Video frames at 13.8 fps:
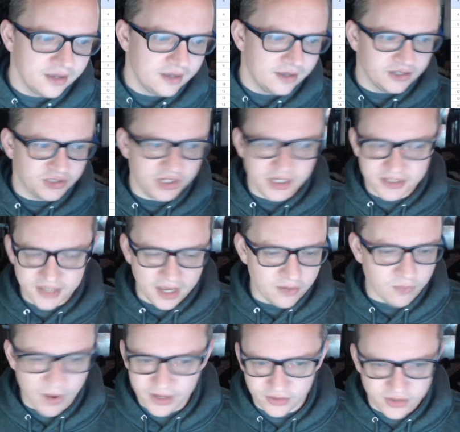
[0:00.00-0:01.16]
She's a
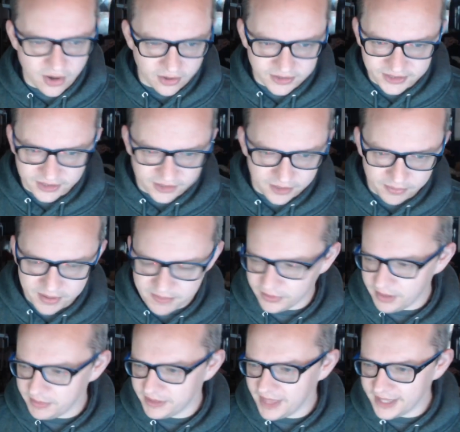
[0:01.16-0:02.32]
regular yard sale here, people.
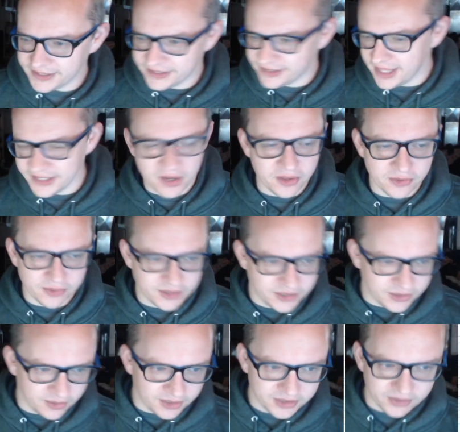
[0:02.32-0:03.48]
That's all there is
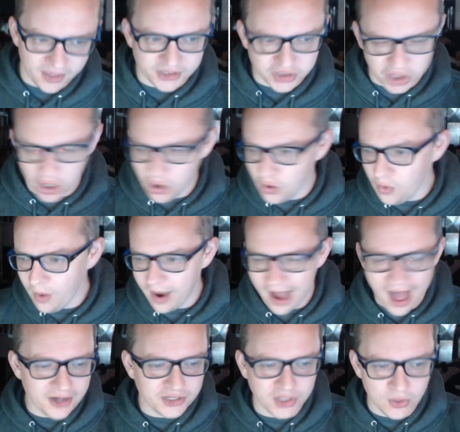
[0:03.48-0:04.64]
to it. So that's 2
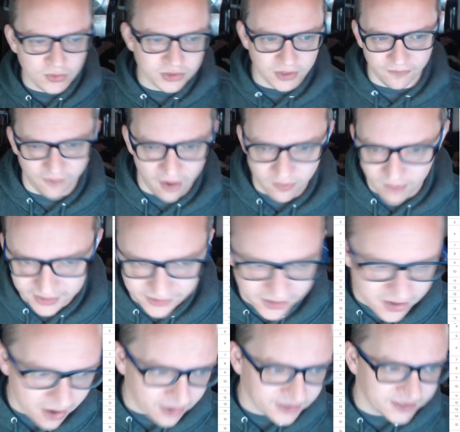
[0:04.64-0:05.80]
out of 2 so far, regular
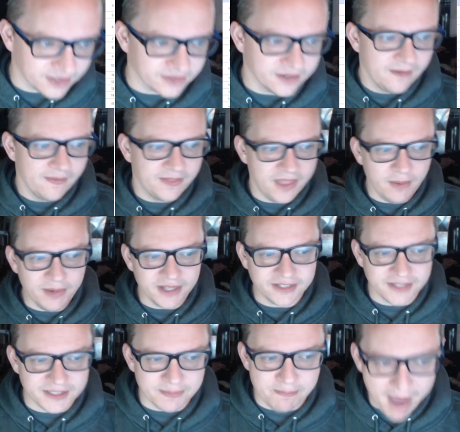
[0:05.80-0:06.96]
yard sales. Then we get to
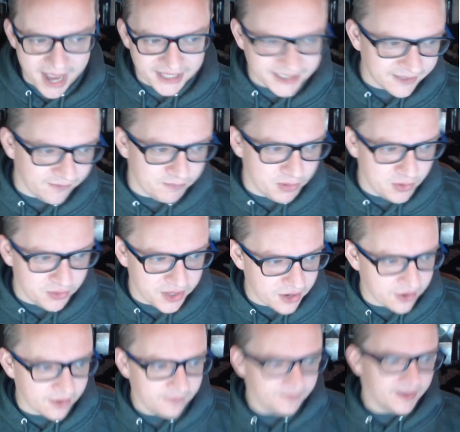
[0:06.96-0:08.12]
this massive booth
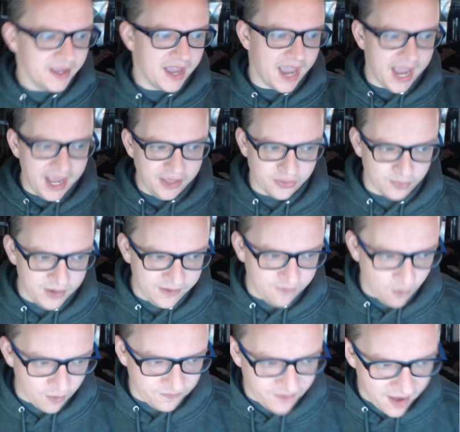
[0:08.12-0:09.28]
here. A3,
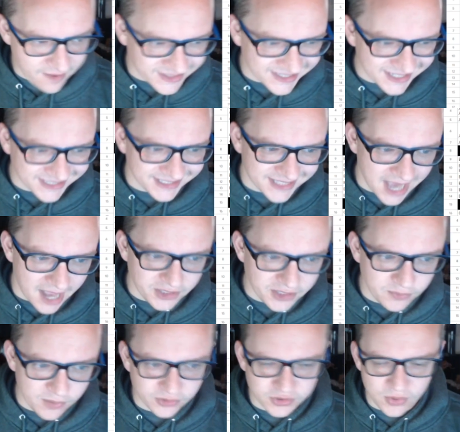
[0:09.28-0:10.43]
4, 5, and 6 is Holly
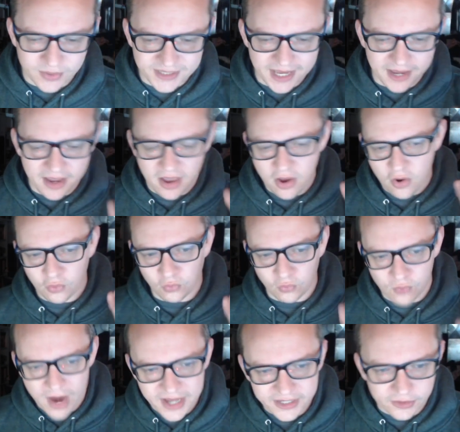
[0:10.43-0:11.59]
Wilkes, who is a
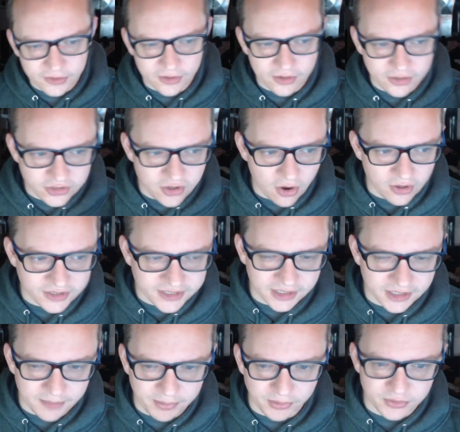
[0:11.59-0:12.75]
regular
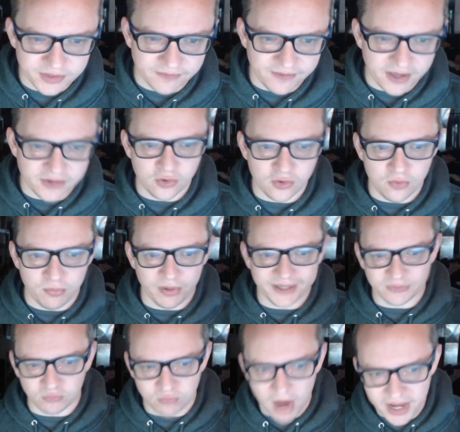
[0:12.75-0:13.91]
Yardsaleapalooza vendor who brings
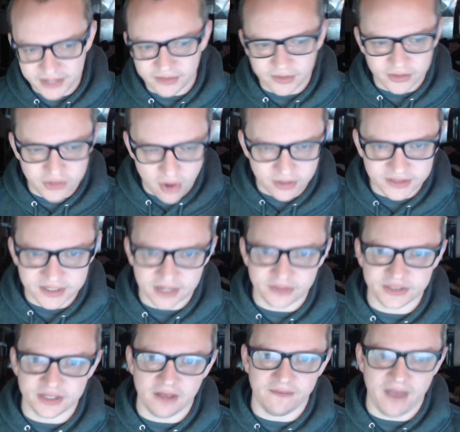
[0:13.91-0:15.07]
regular yard sale
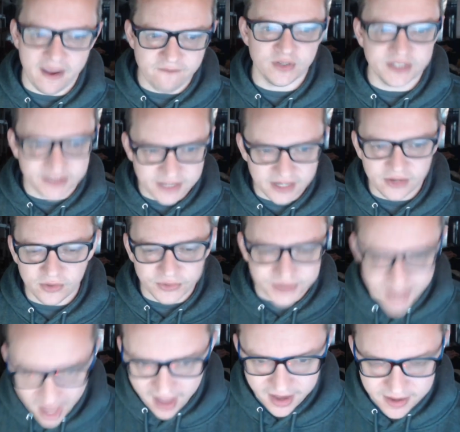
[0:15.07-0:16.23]
stuff every single
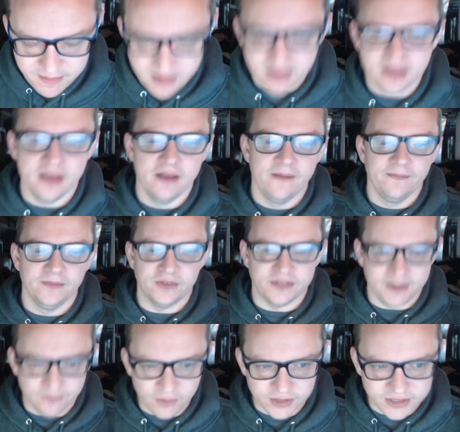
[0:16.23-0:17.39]
time.
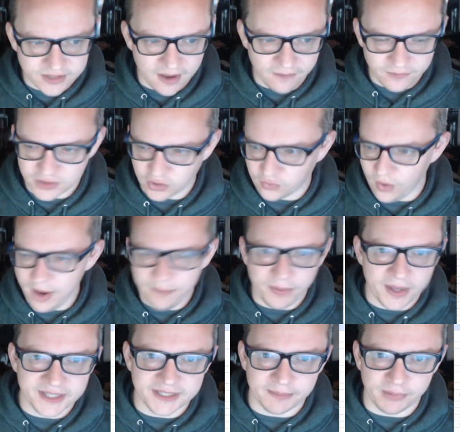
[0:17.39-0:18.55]
Different stuff. It's a great
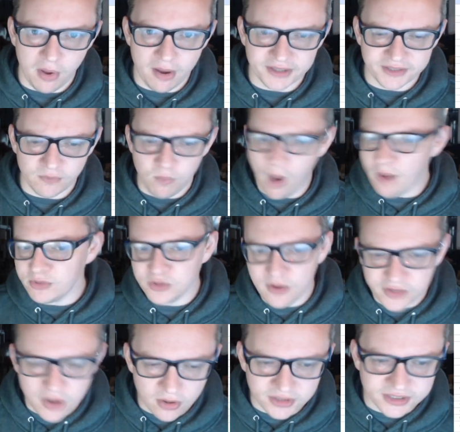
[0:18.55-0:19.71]
place to blow out stuff. Why would you have a
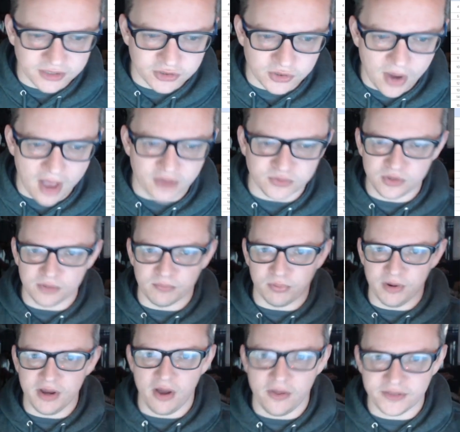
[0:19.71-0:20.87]
yard sale at your house when you can
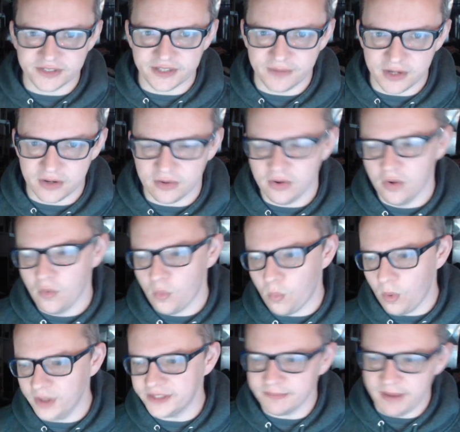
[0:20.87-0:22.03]
bring all this stuff here
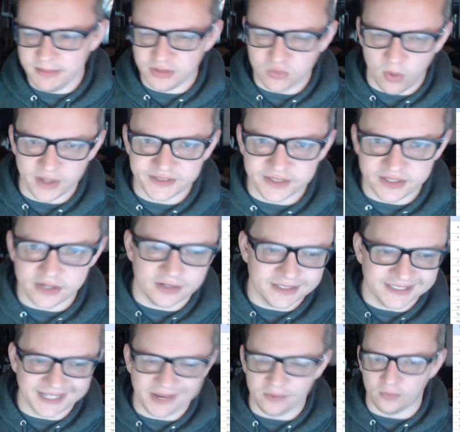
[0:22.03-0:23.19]
once, maybe twice a year
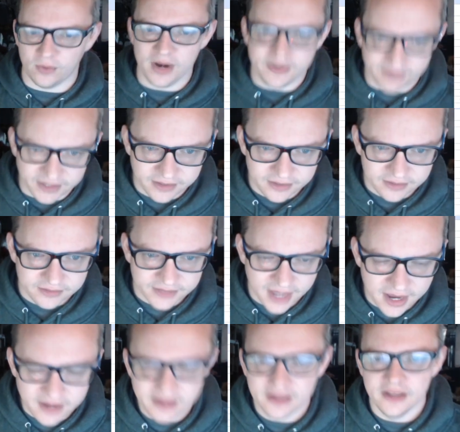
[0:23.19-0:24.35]
to get rid of it?
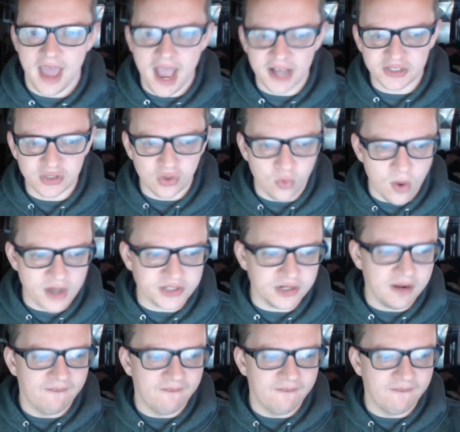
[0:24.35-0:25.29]
Okay, excellent question.